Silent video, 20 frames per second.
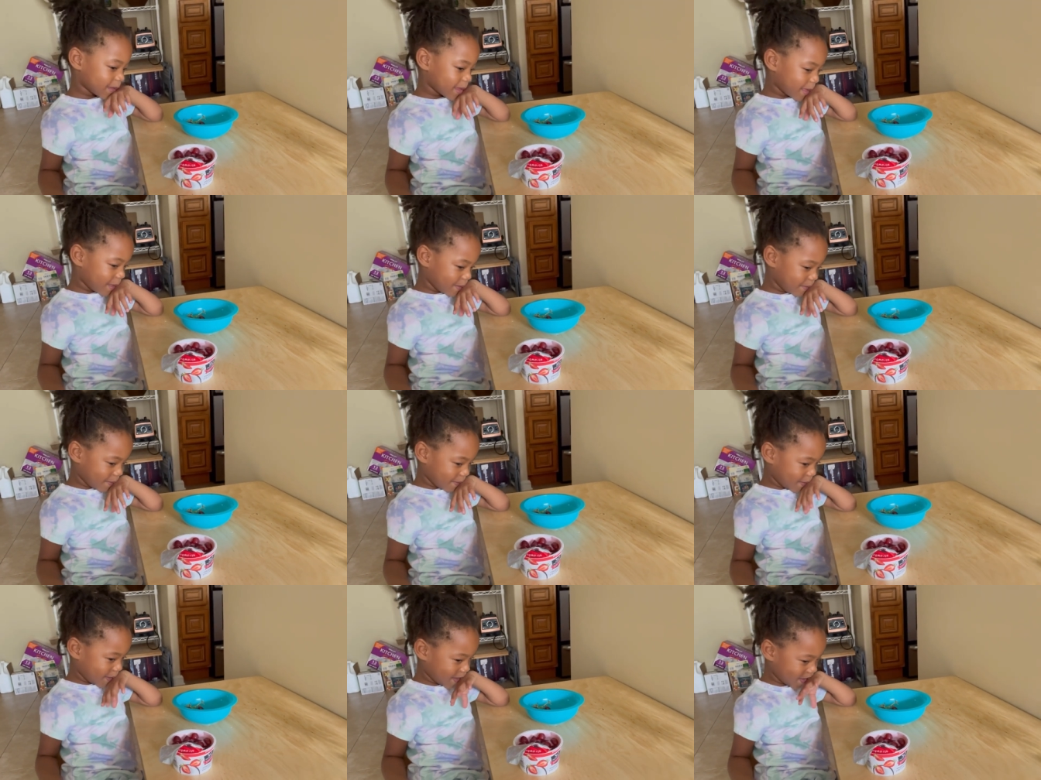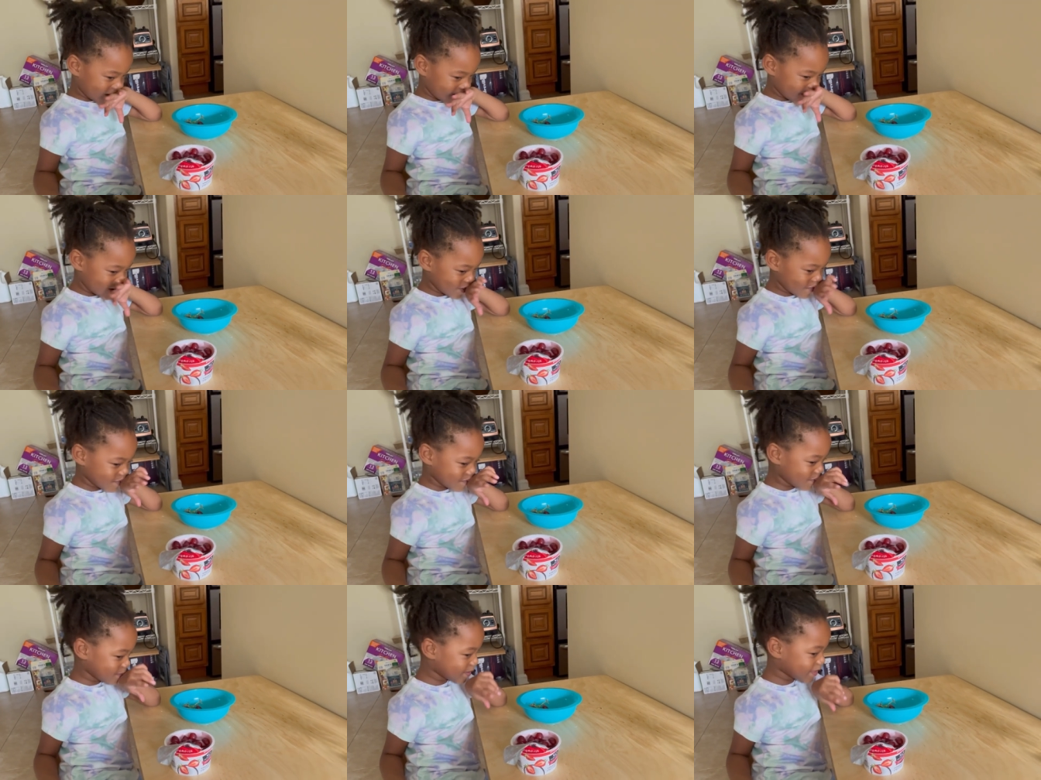I'm
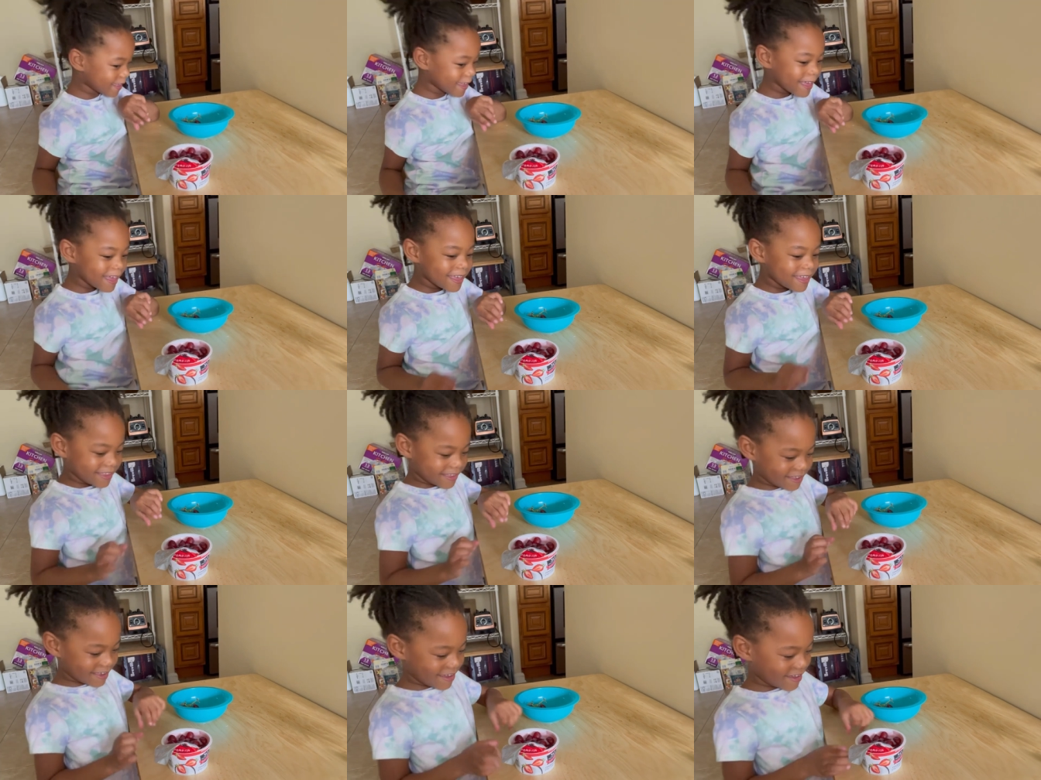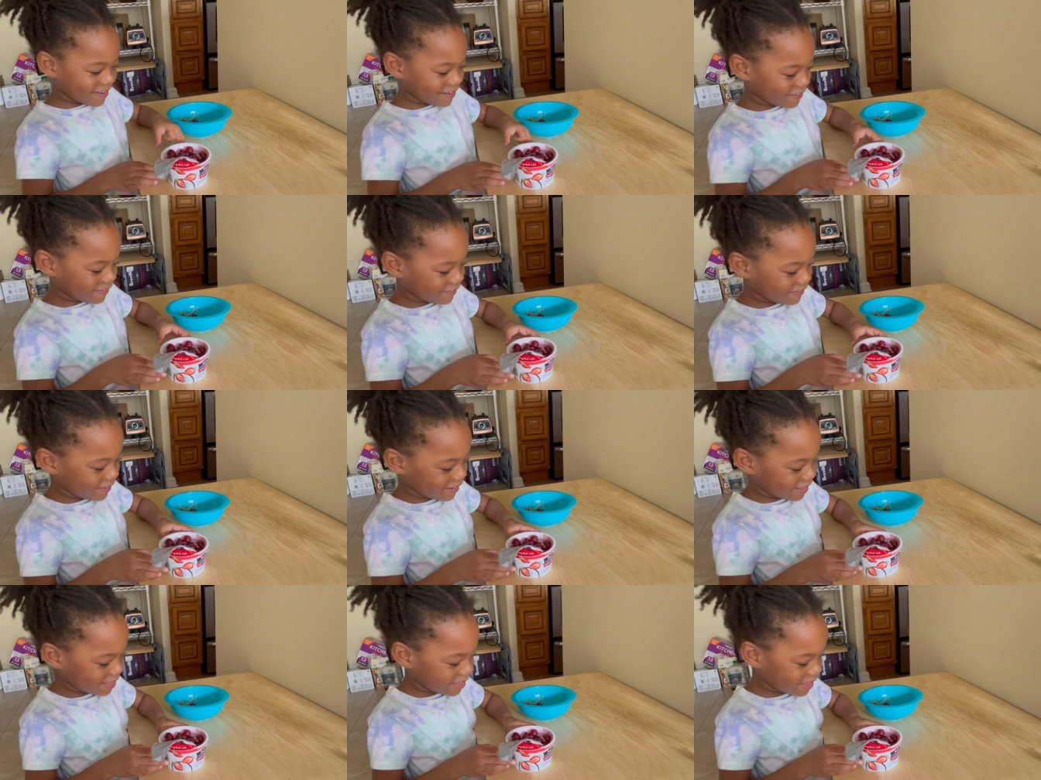having
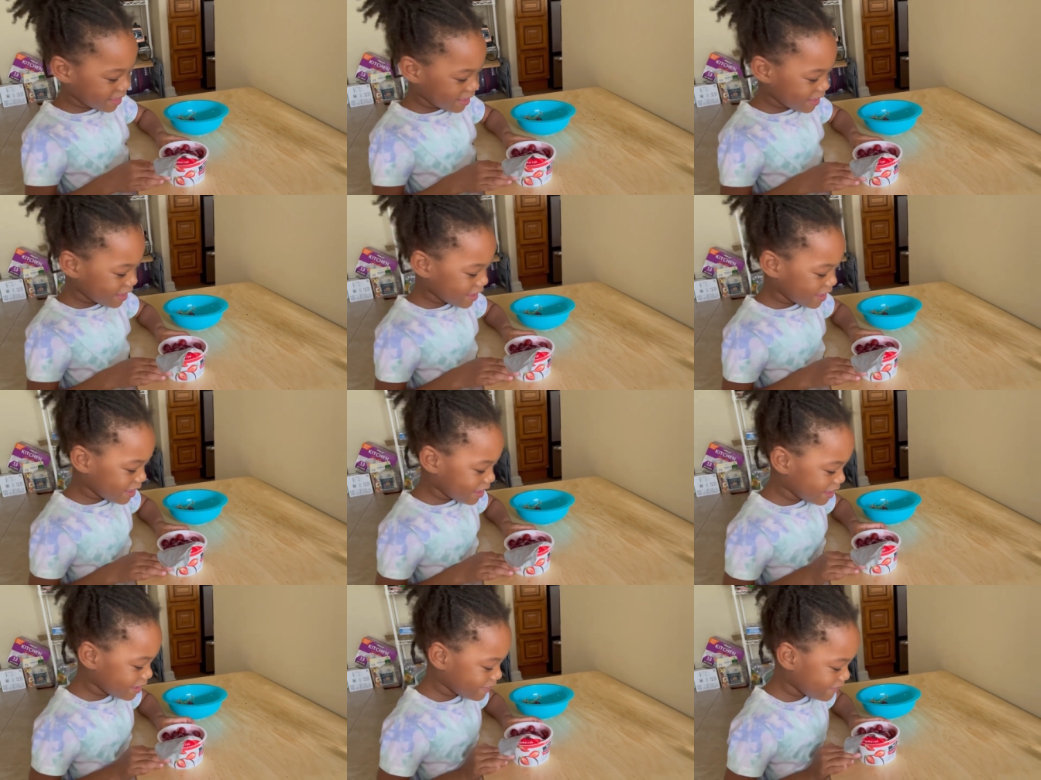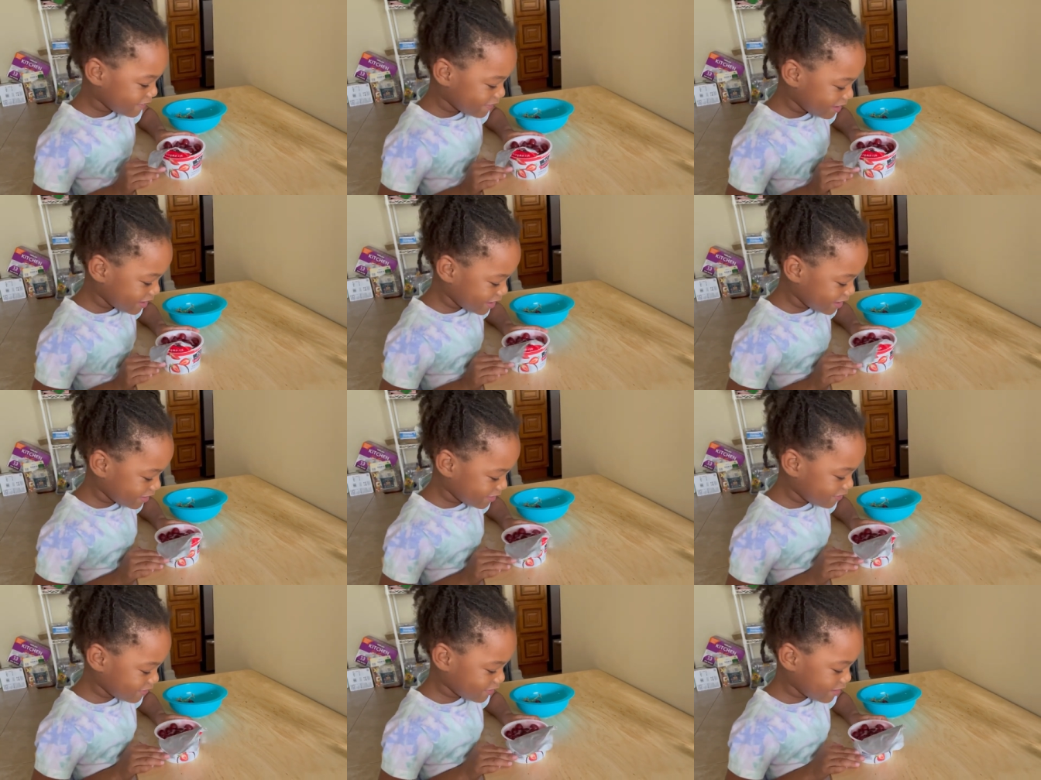yogurt. What
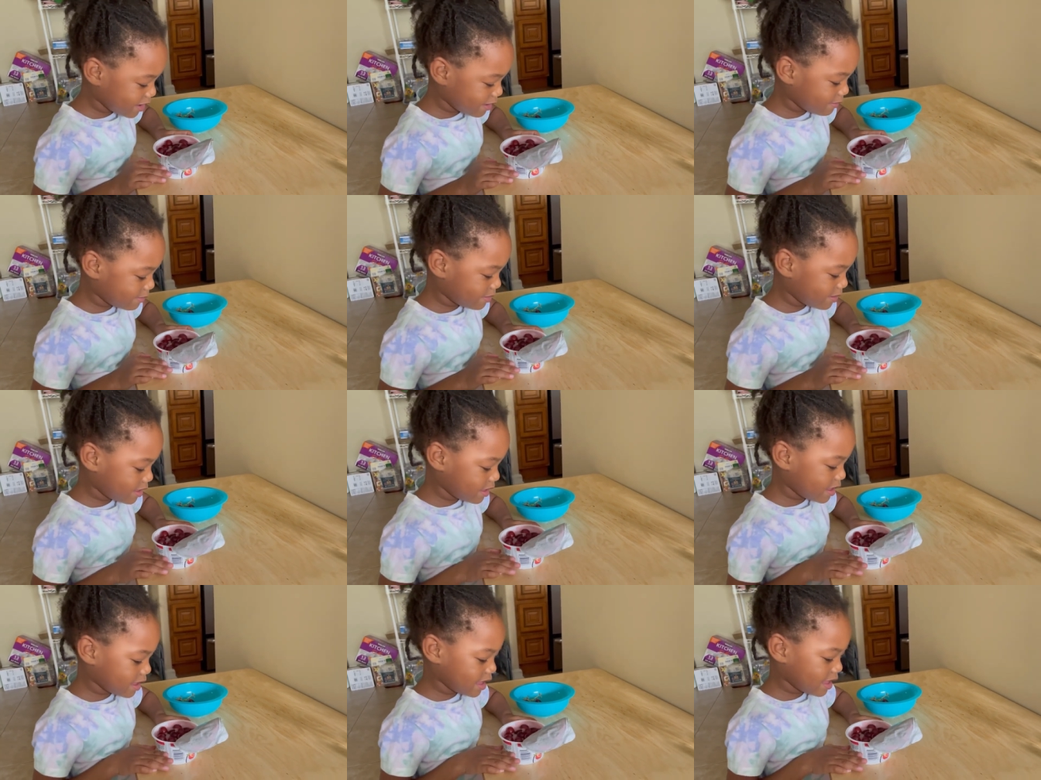flavor is it?